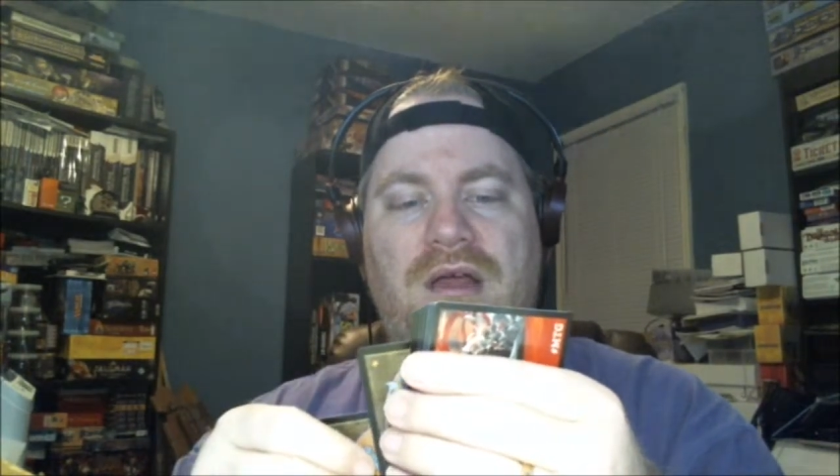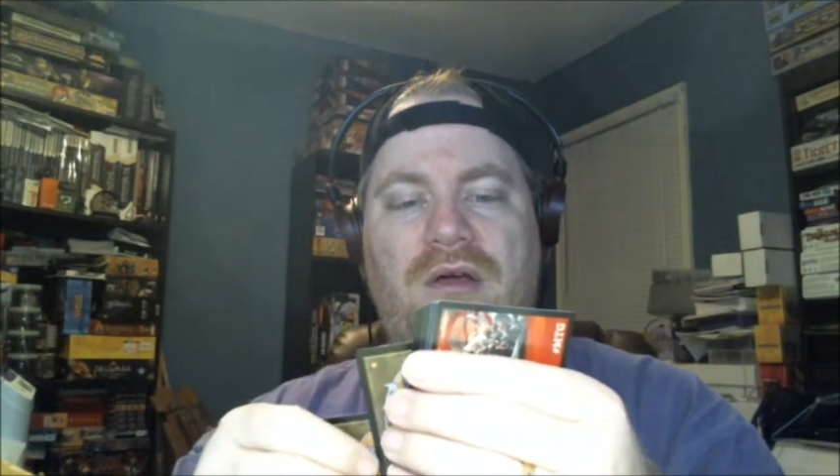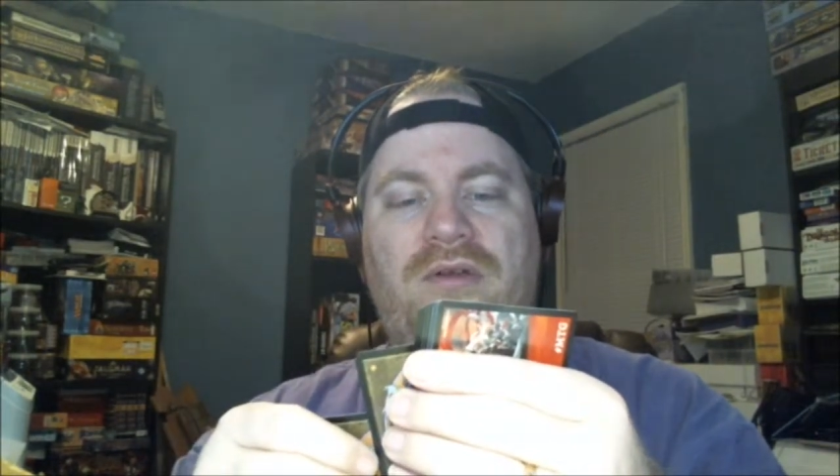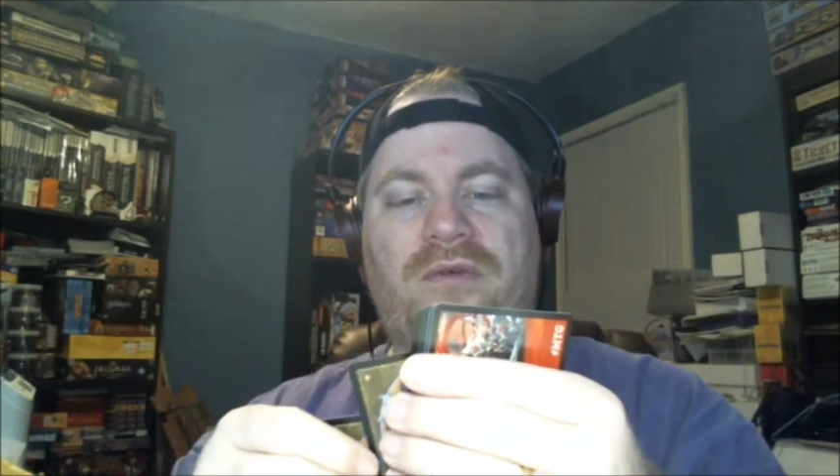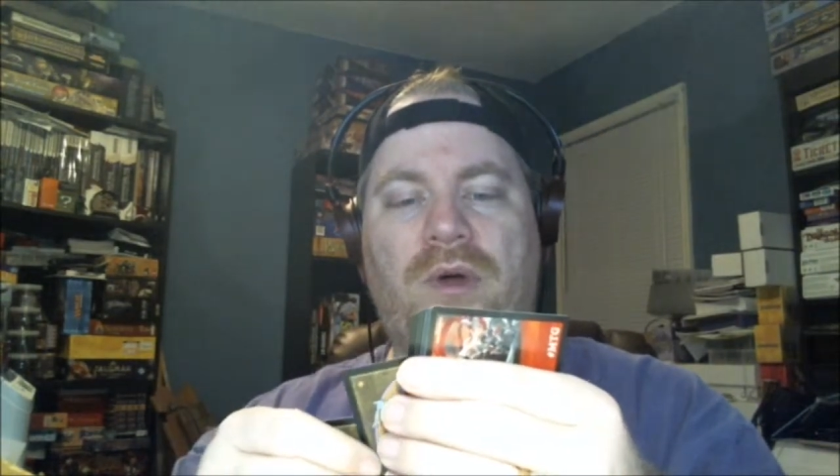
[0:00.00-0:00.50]

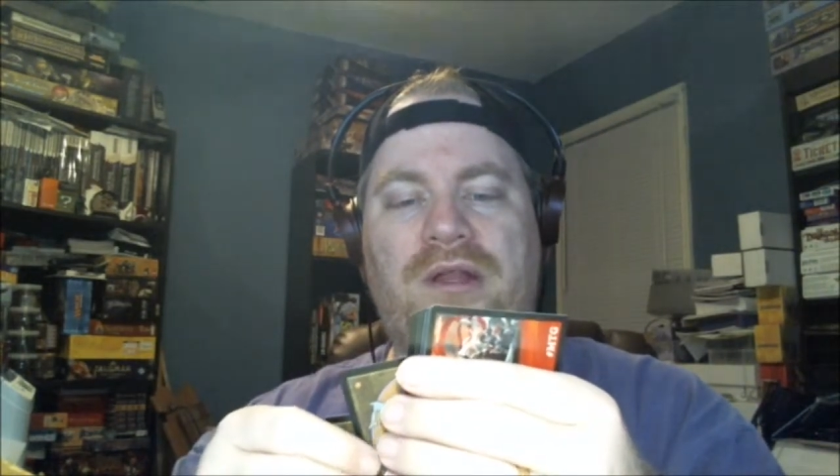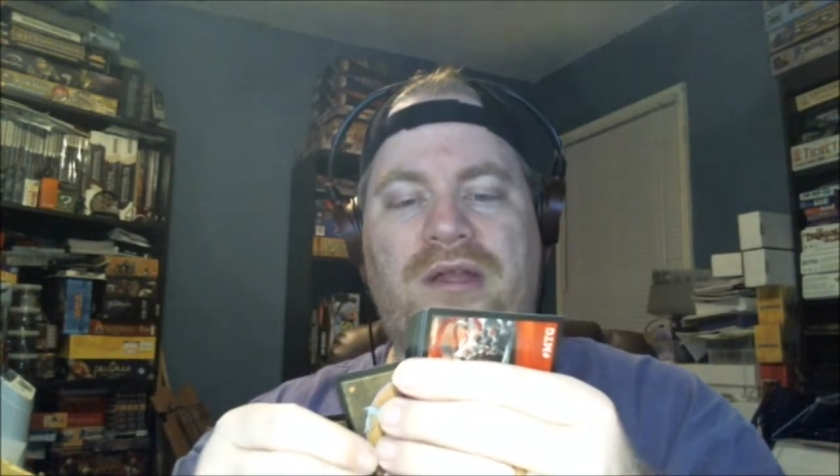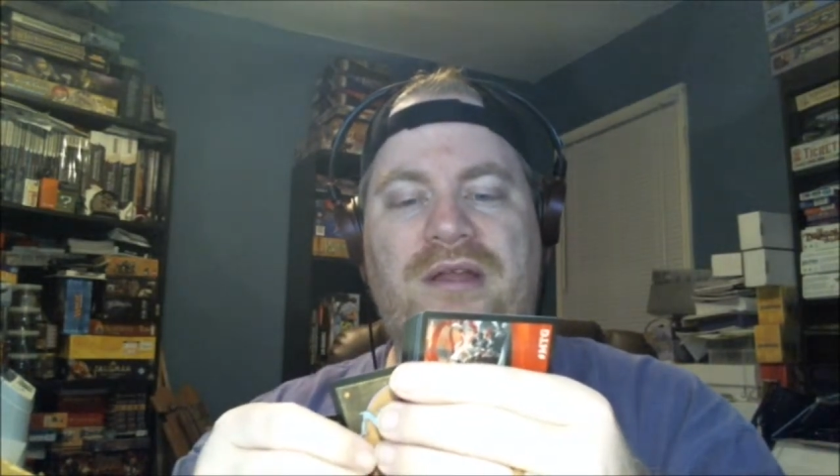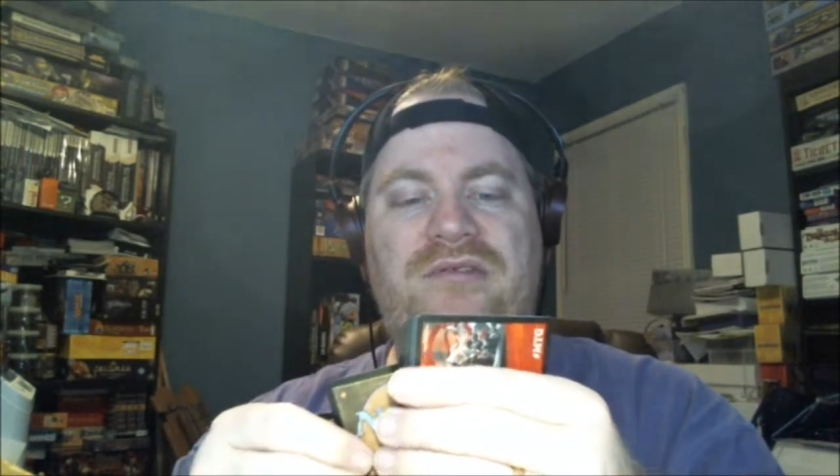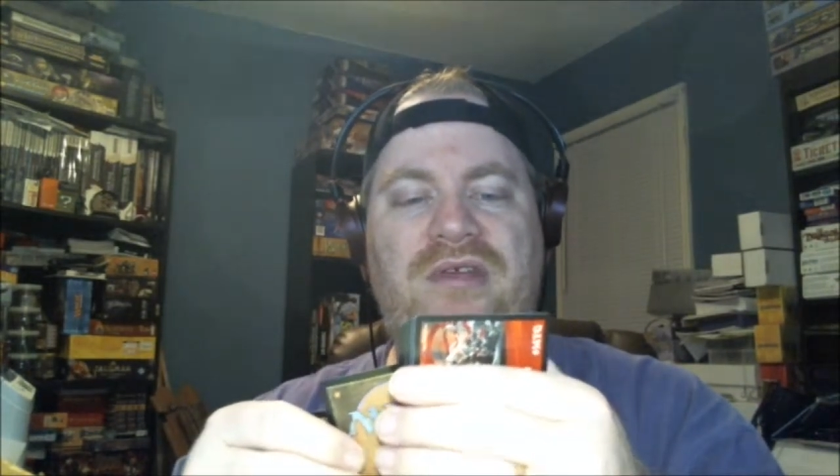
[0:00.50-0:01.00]
We have a
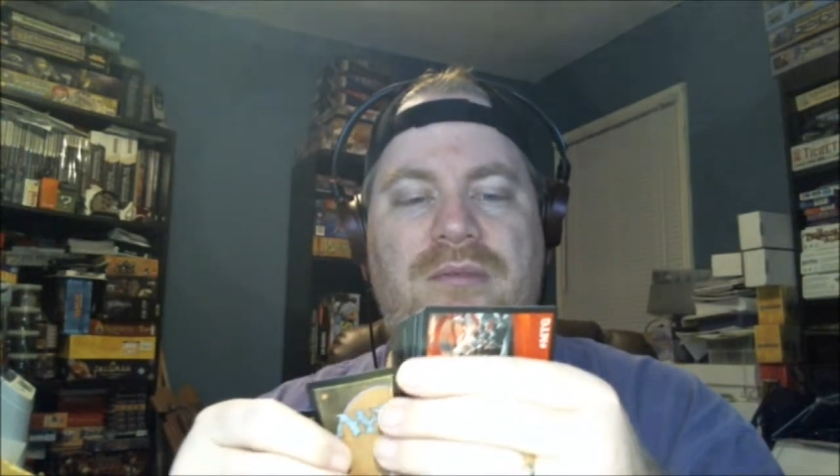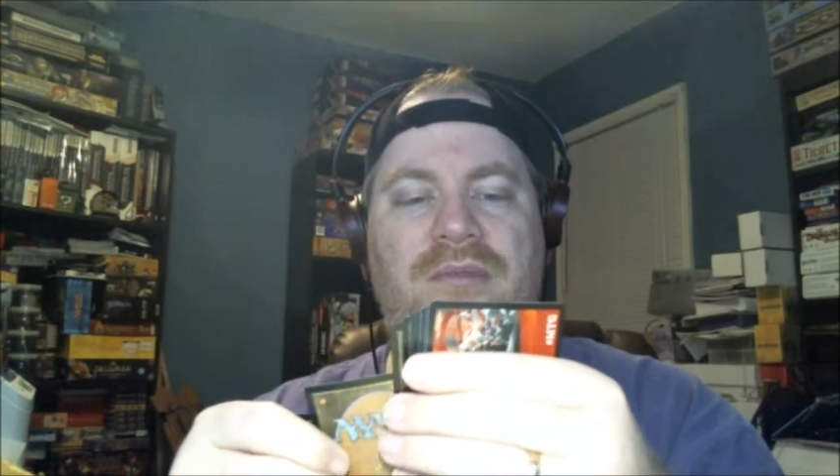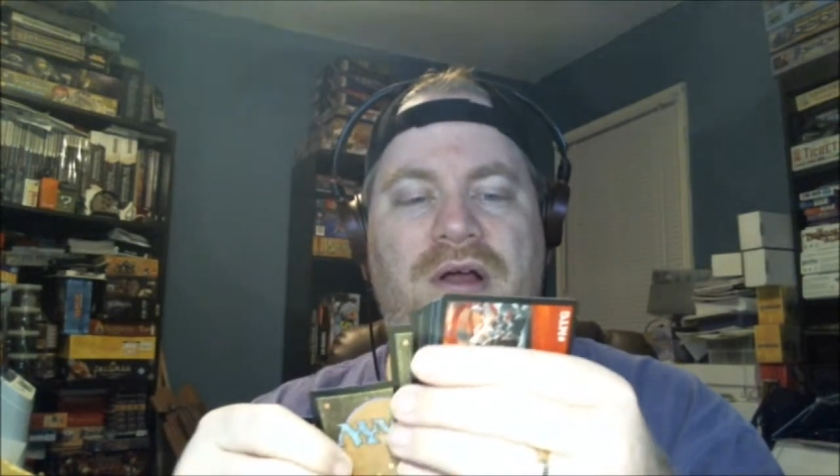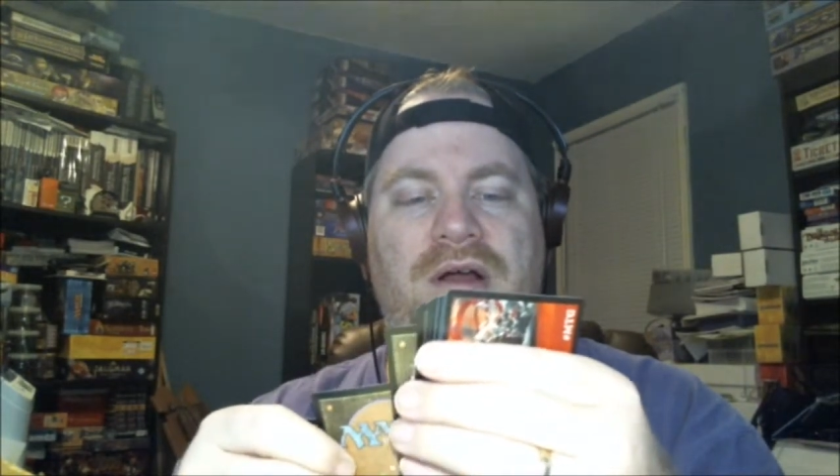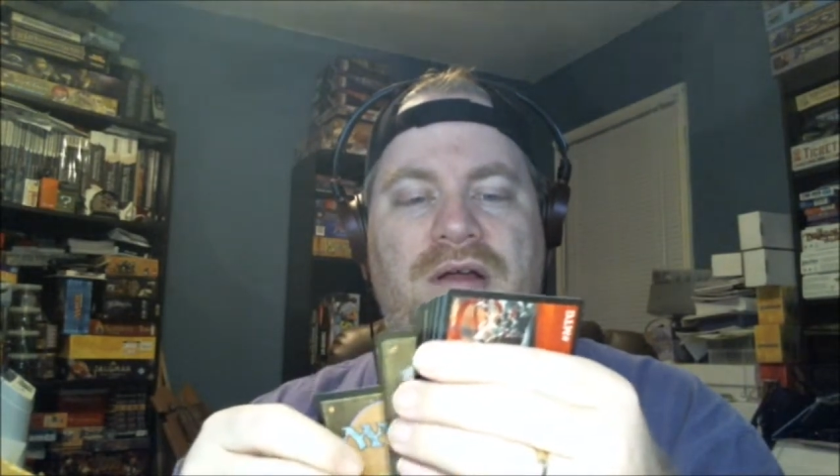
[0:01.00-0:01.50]
Wetland
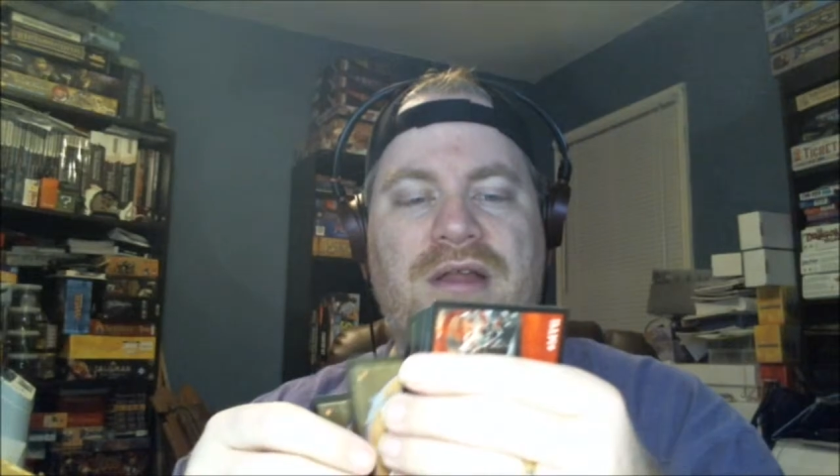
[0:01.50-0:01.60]
Sandbar,